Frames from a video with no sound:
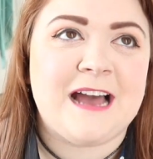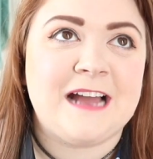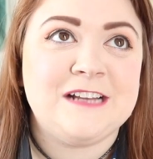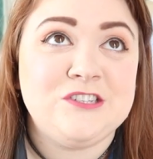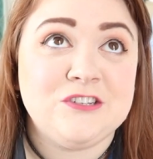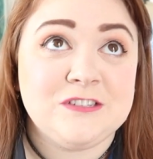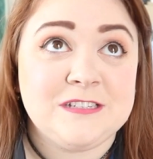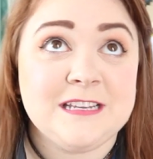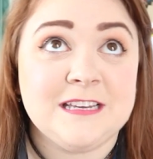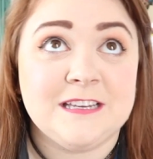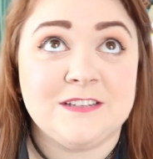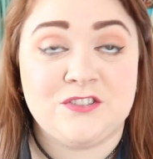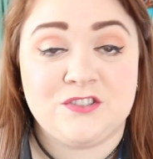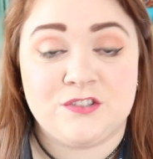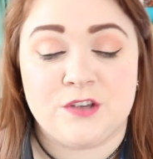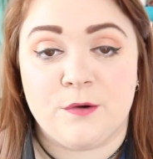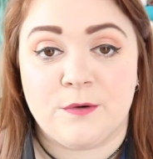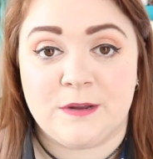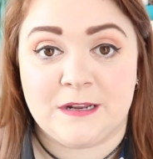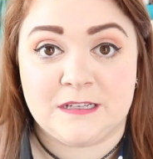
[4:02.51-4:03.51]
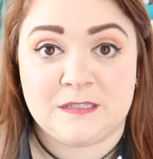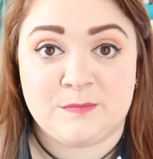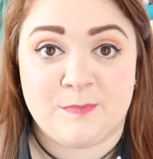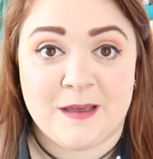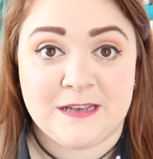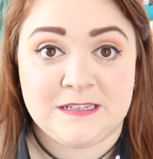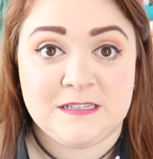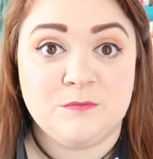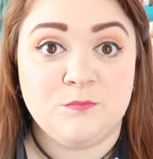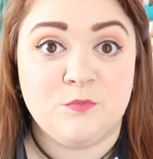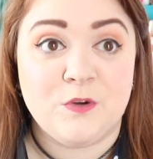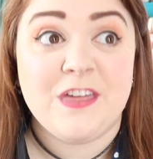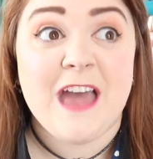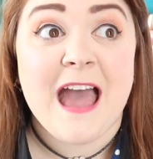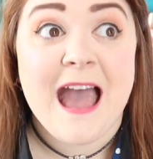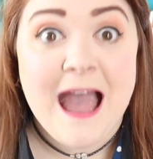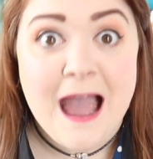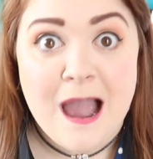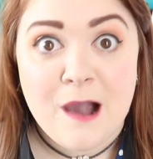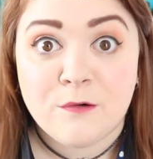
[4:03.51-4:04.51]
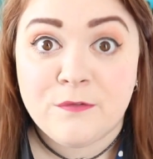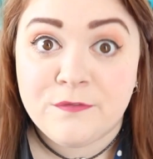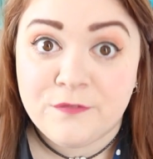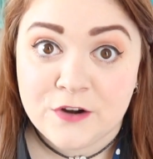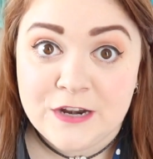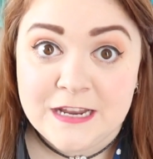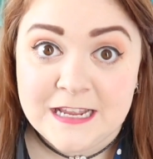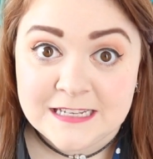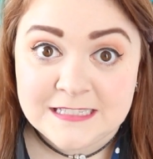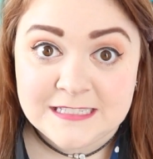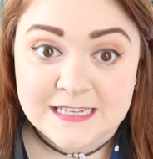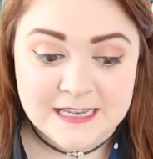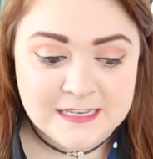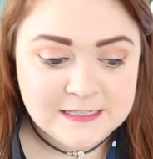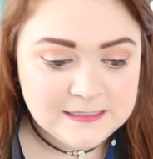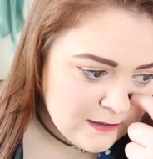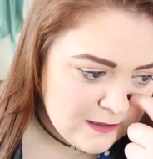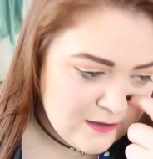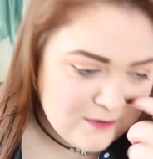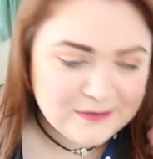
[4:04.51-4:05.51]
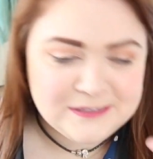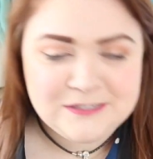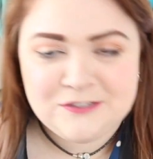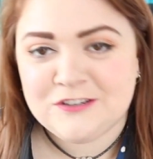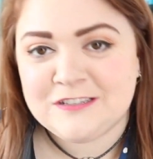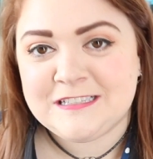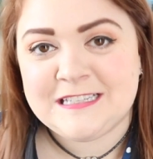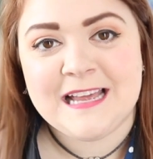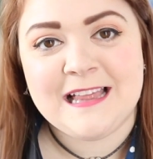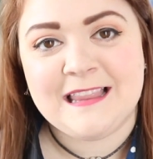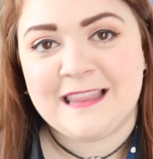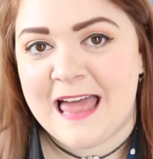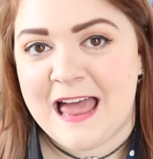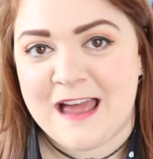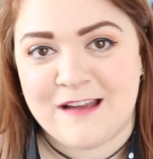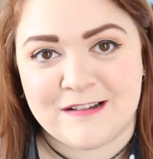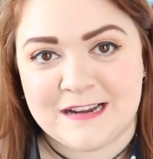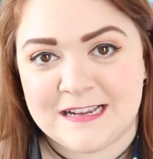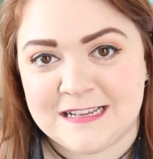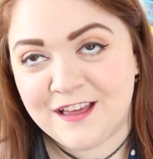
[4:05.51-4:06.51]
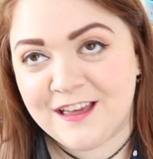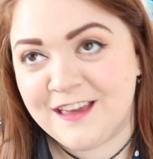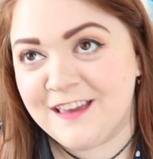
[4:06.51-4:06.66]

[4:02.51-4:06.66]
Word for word: I just think it's so unexpected with how funny it is. Oh, it's just hilarious.